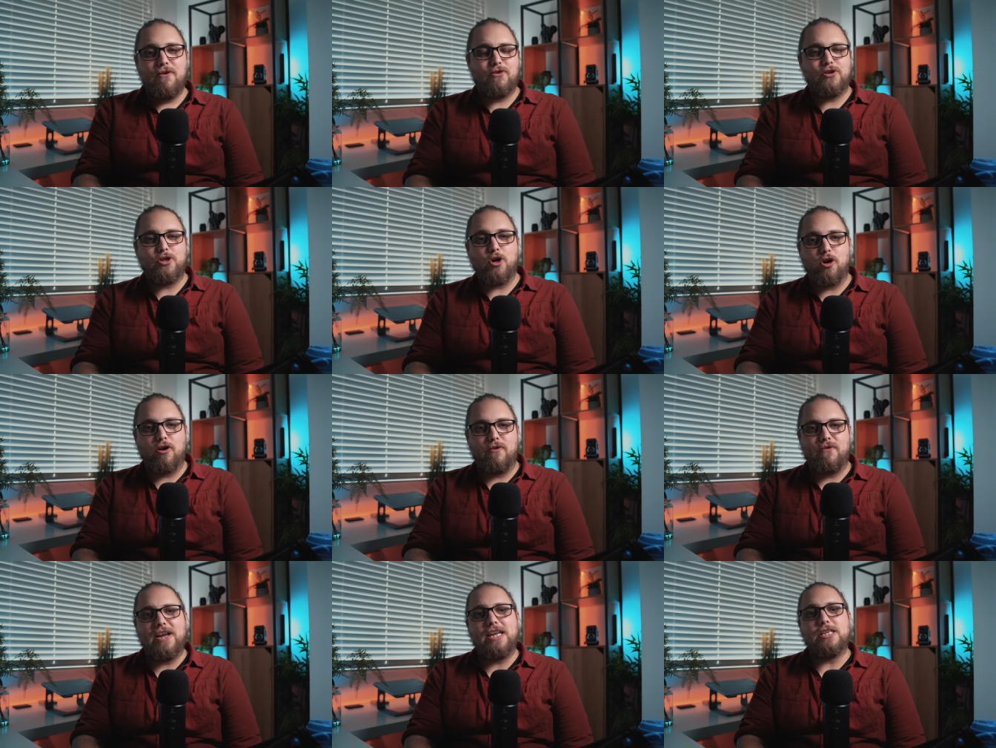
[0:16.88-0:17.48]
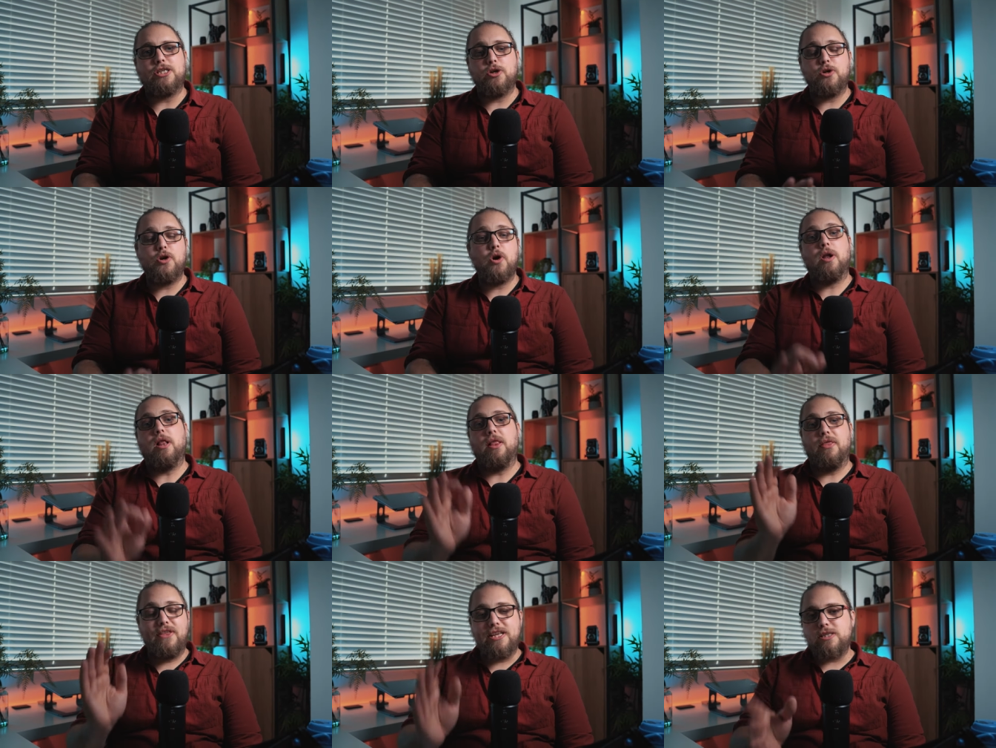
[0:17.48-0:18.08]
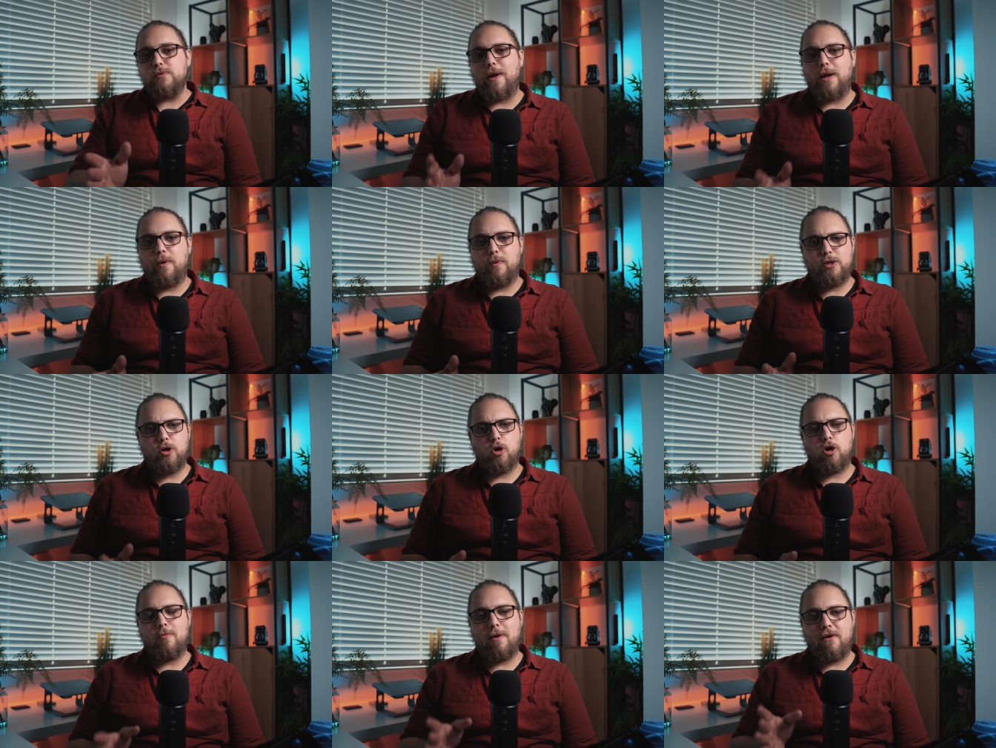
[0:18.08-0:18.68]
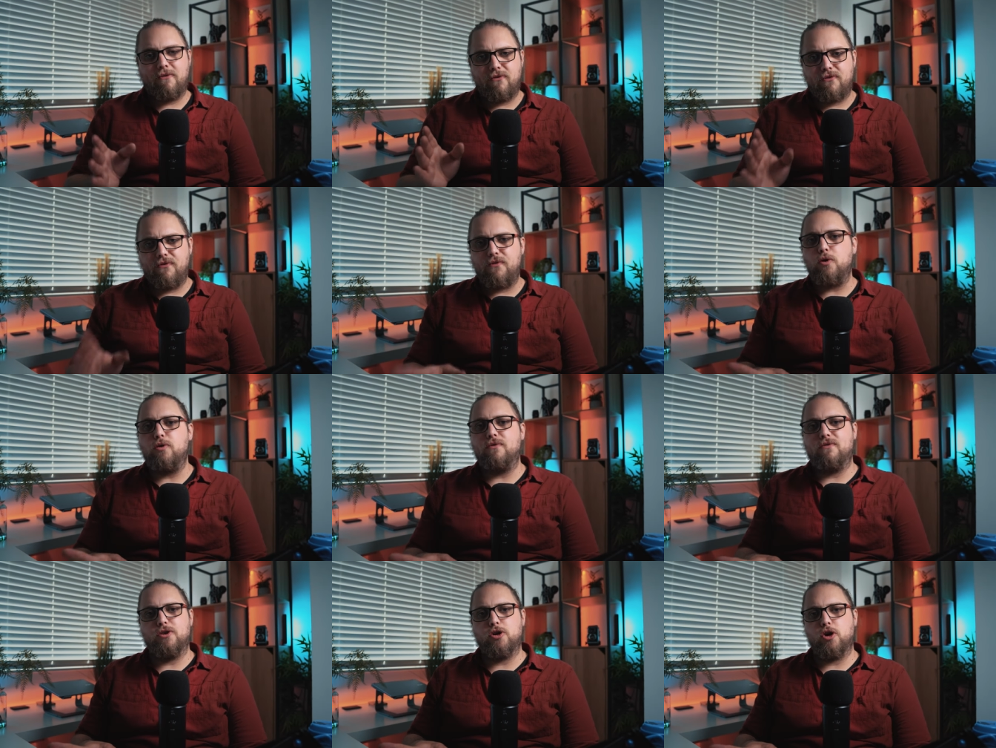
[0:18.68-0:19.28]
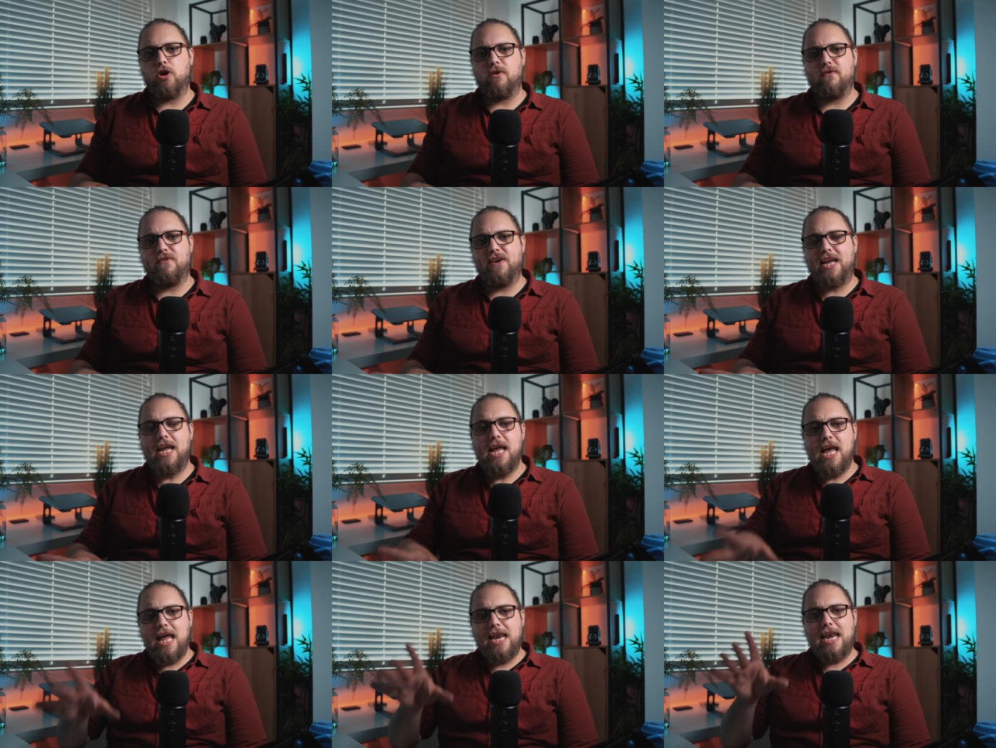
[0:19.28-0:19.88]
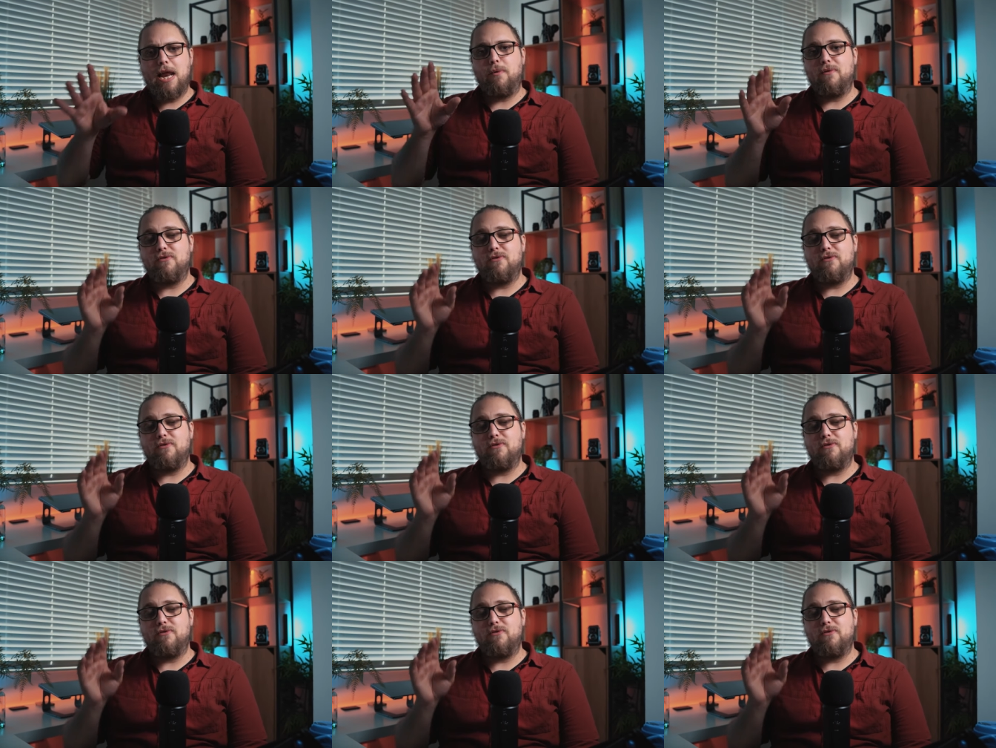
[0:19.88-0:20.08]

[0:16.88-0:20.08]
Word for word: photography tutorial. This week we're talking about food photography. Now